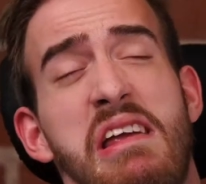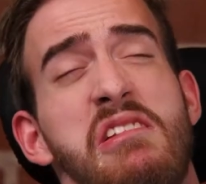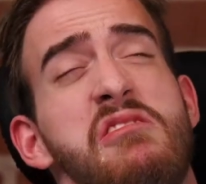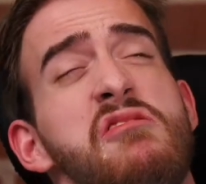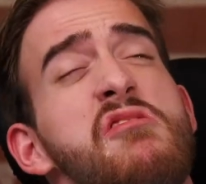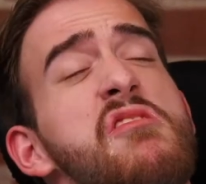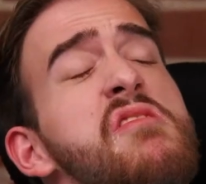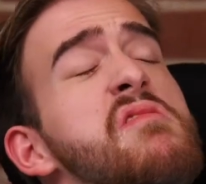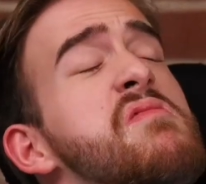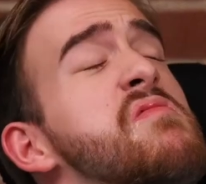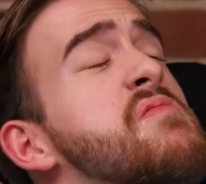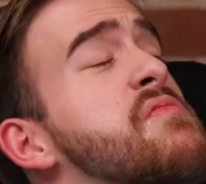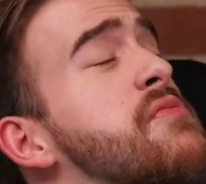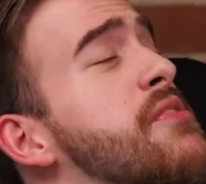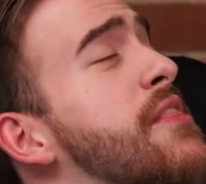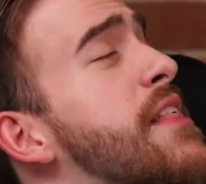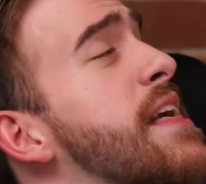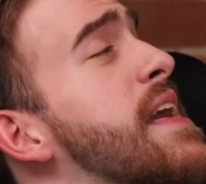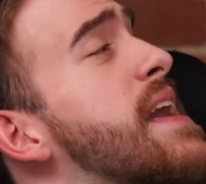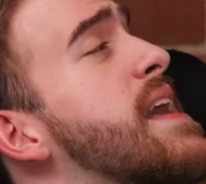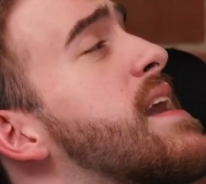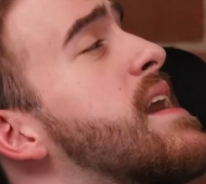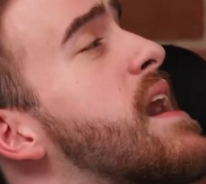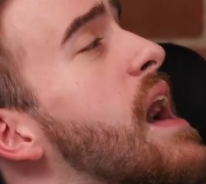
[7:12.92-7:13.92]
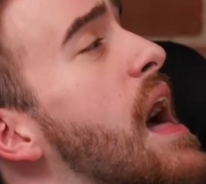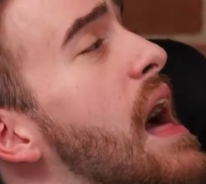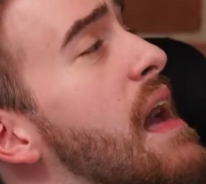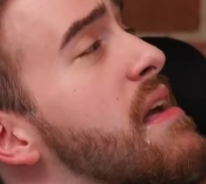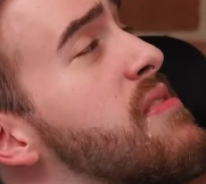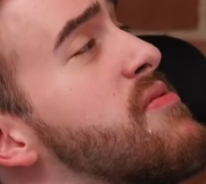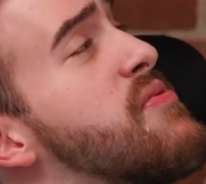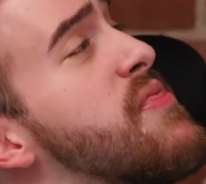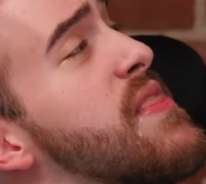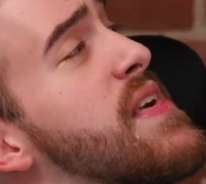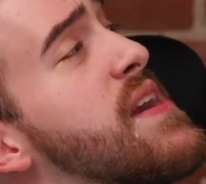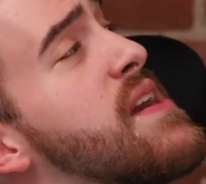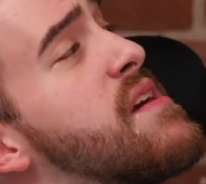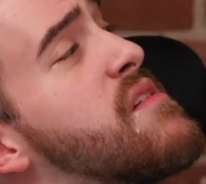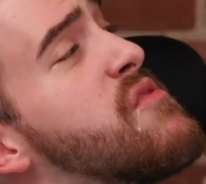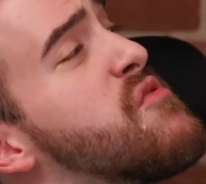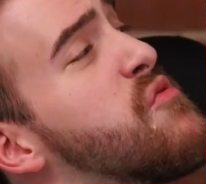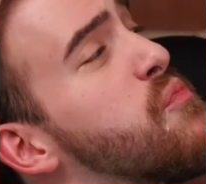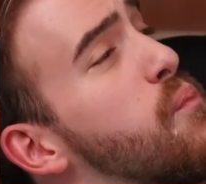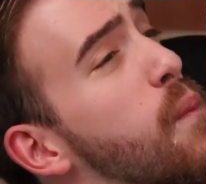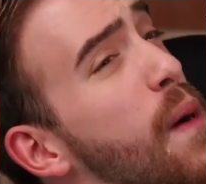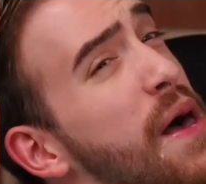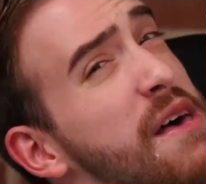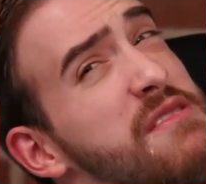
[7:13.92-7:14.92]
think
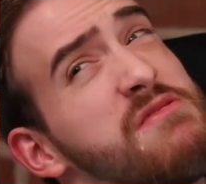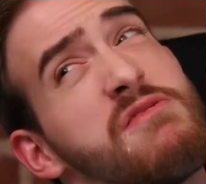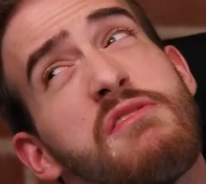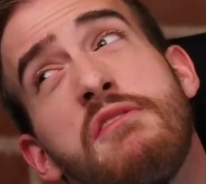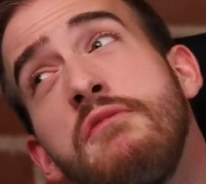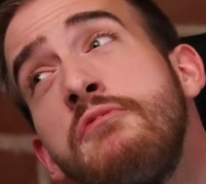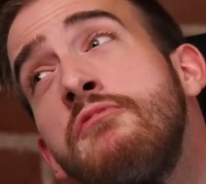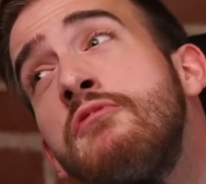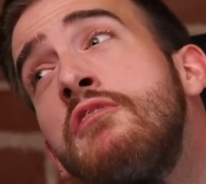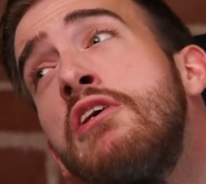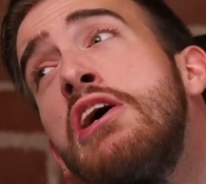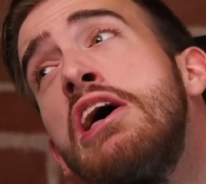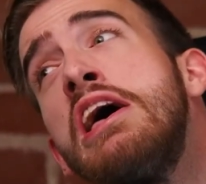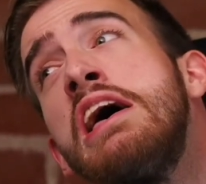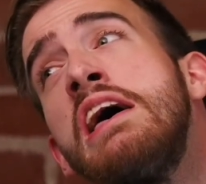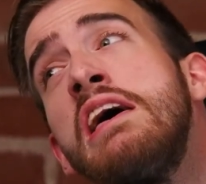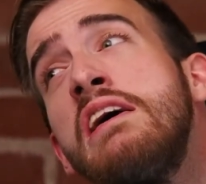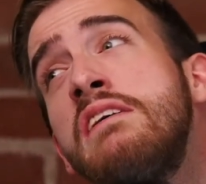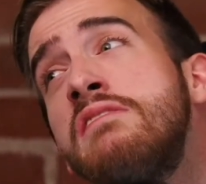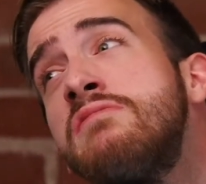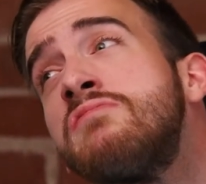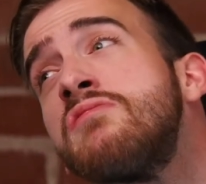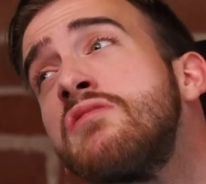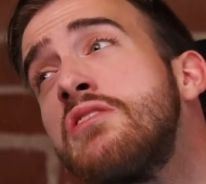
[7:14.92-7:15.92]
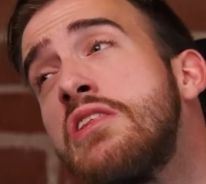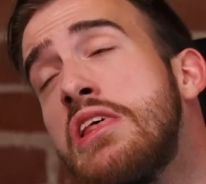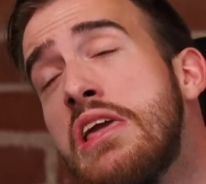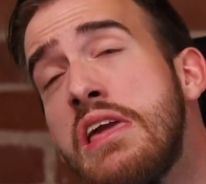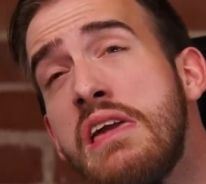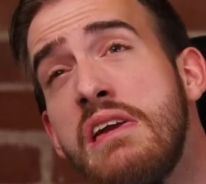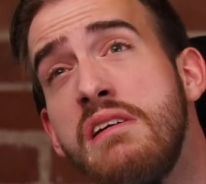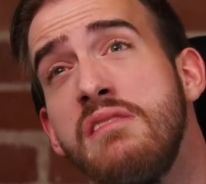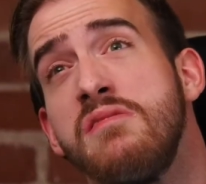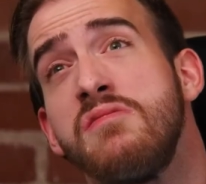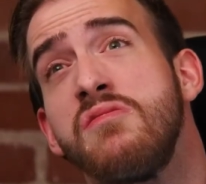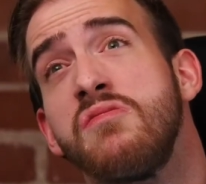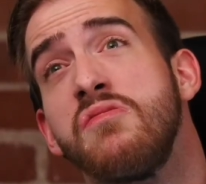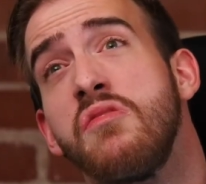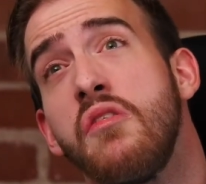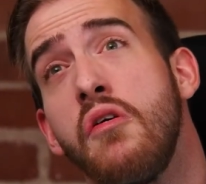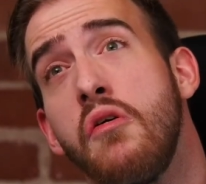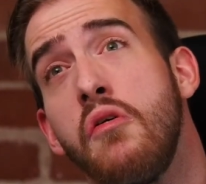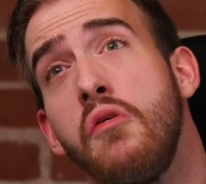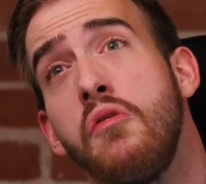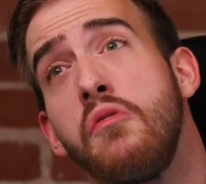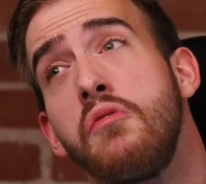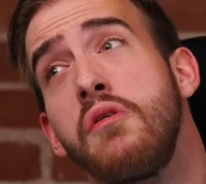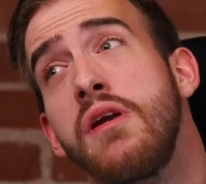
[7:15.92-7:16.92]
specifically, specificity is
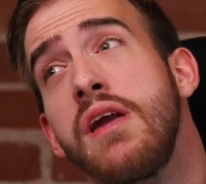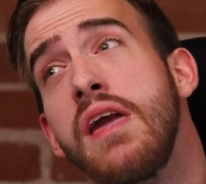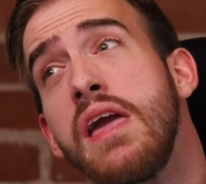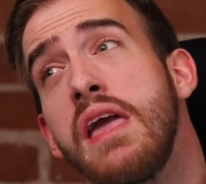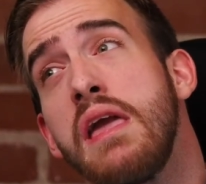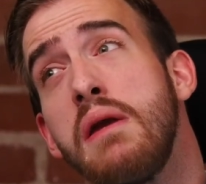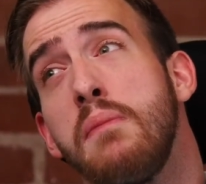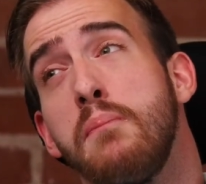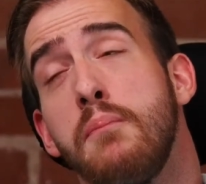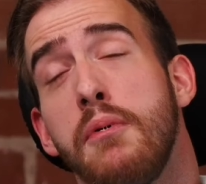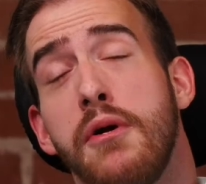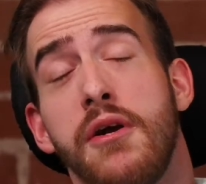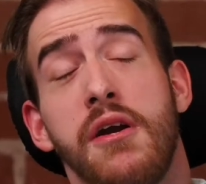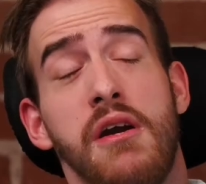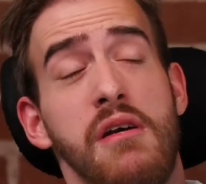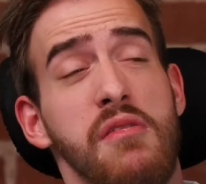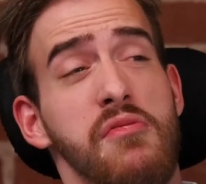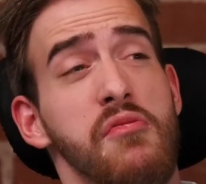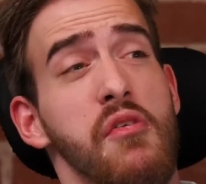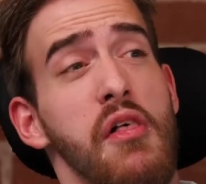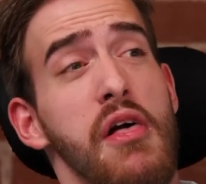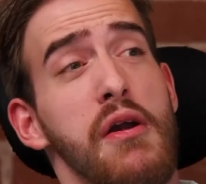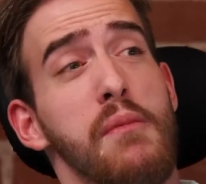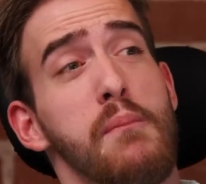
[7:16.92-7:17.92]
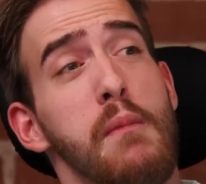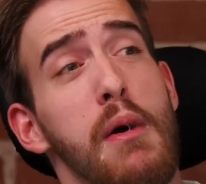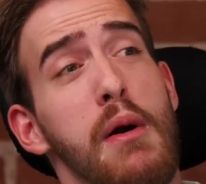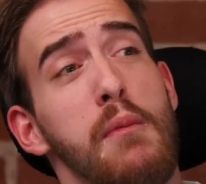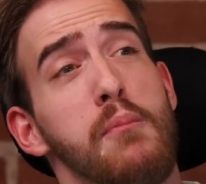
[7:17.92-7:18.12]
so key because, like, my